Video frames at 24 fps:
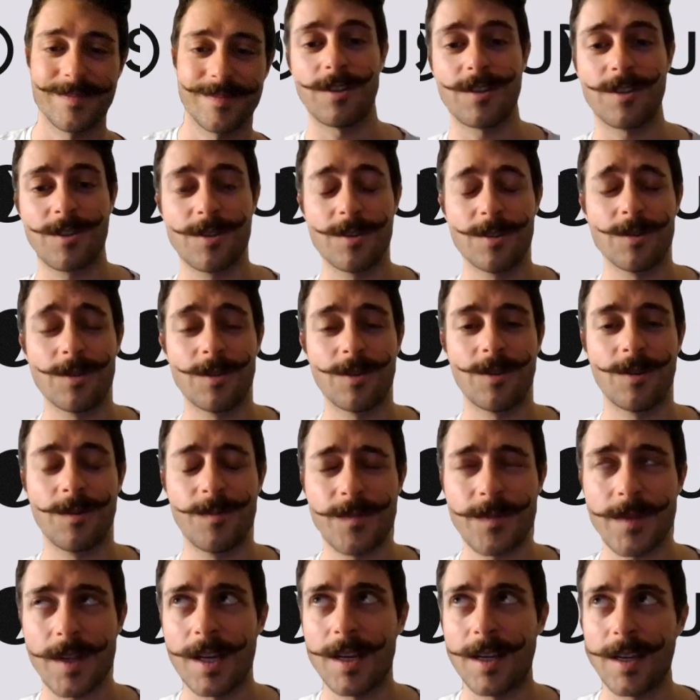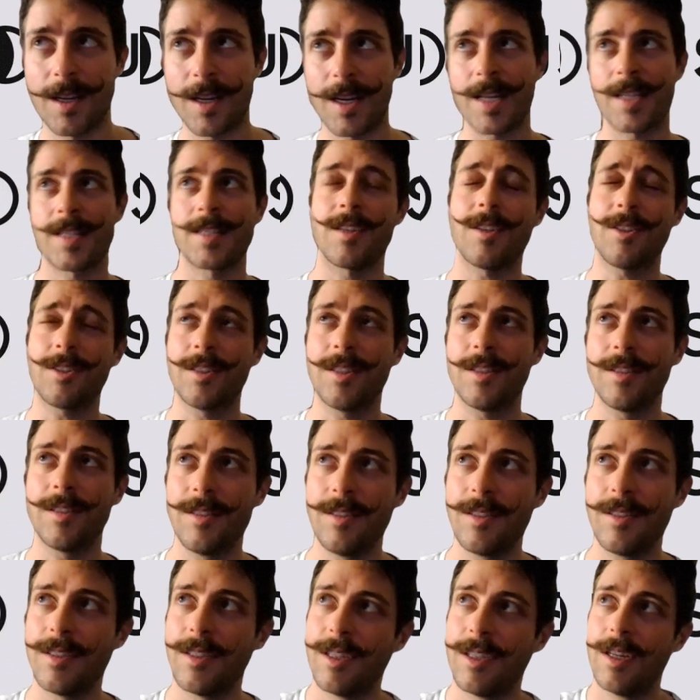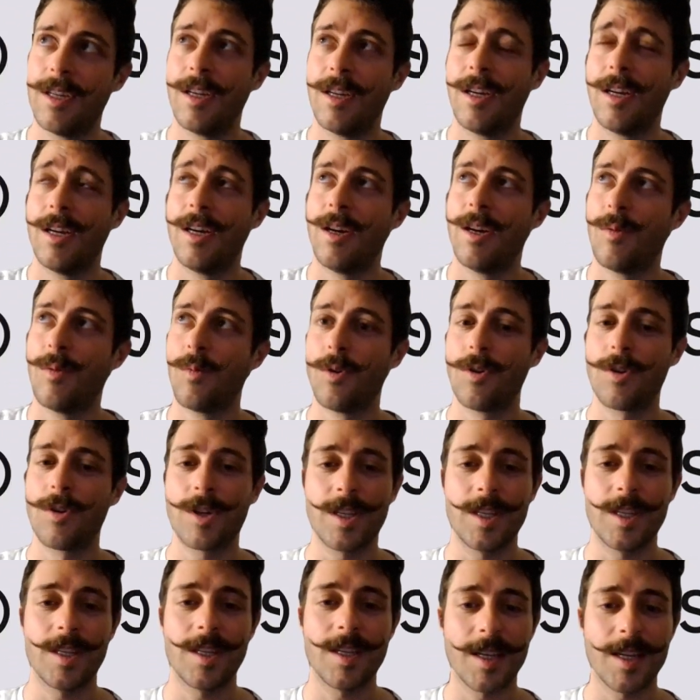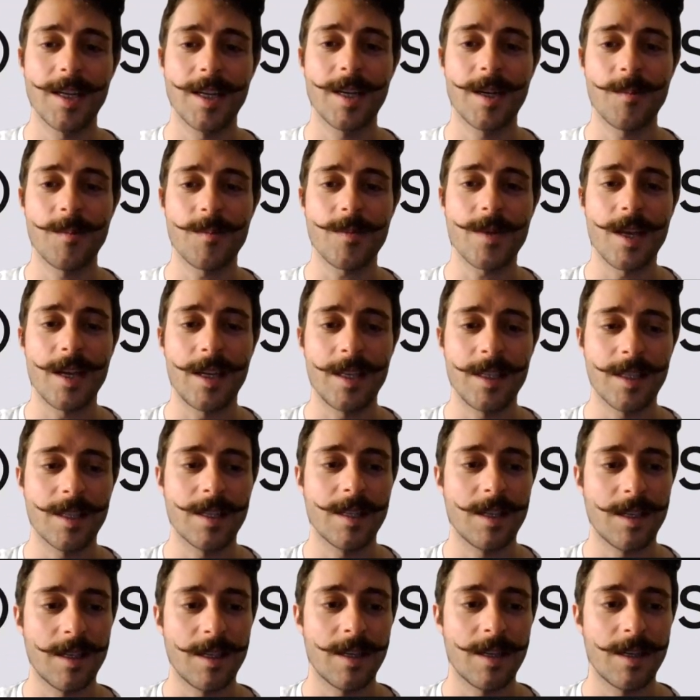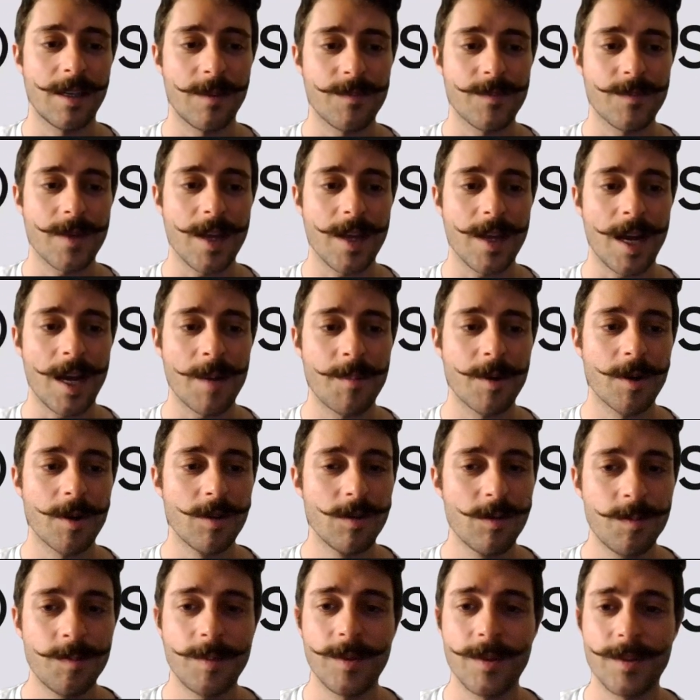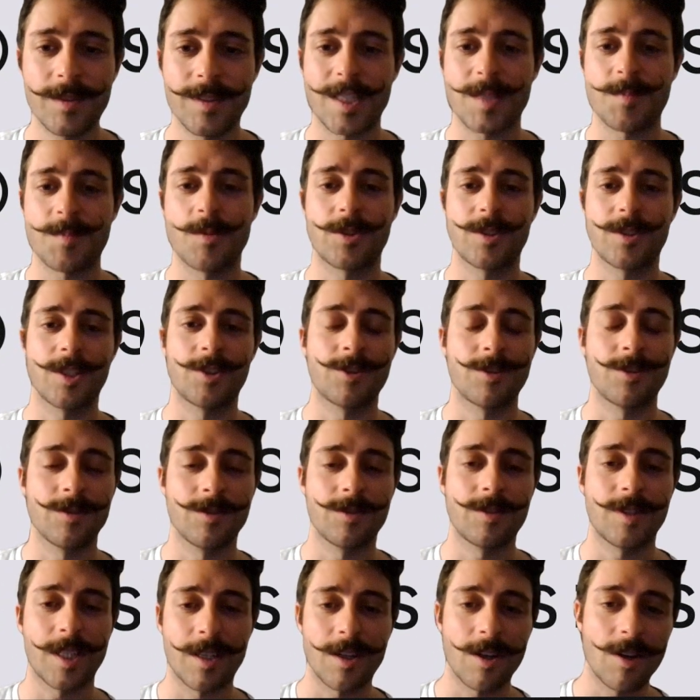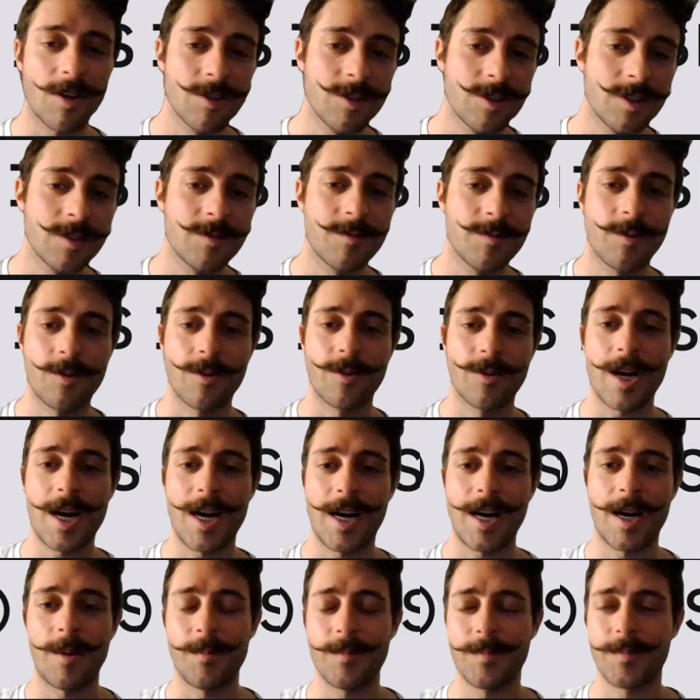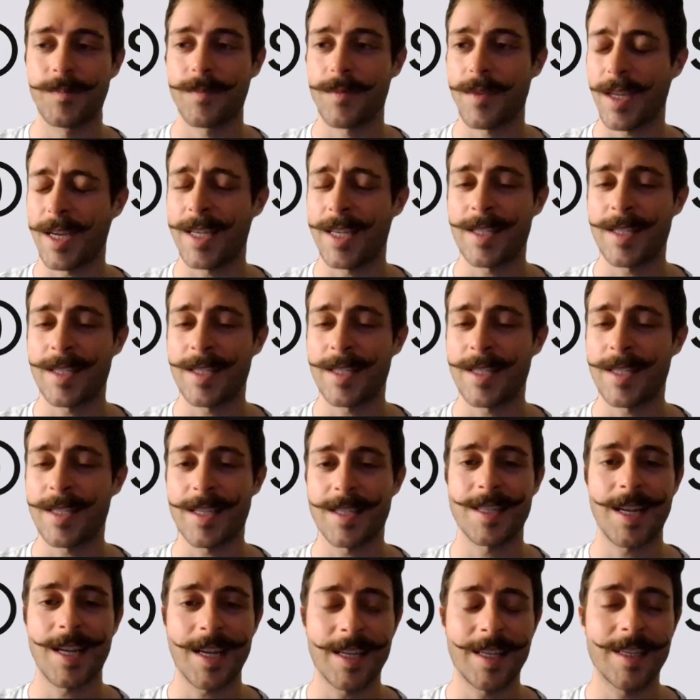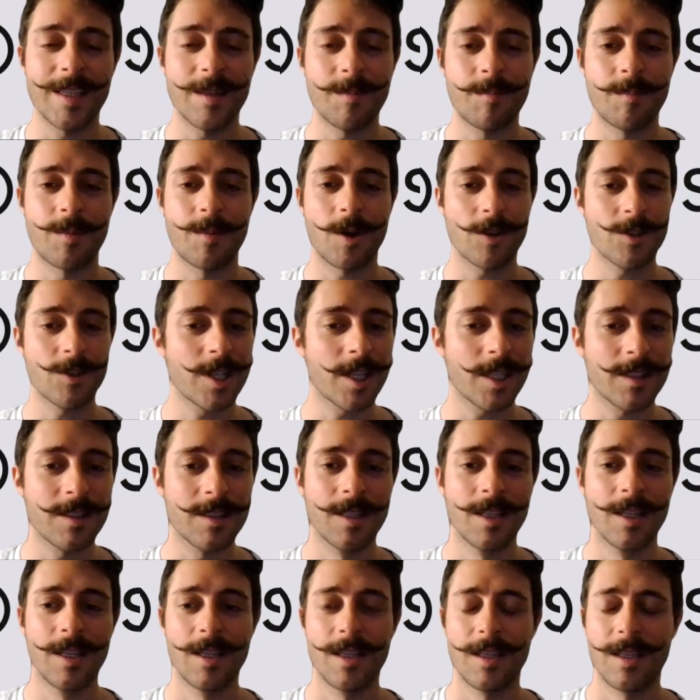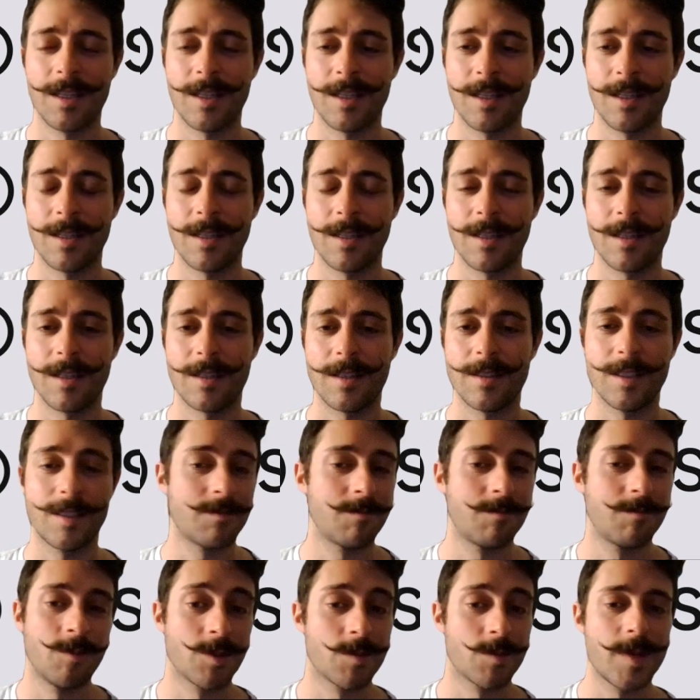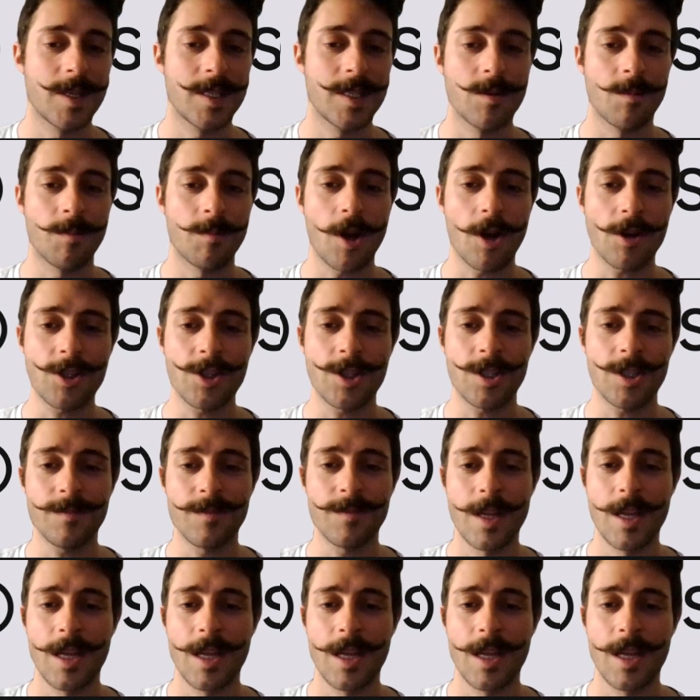So I started working in Hyperloop transportation technologies for a SSI project that was based on blockchain.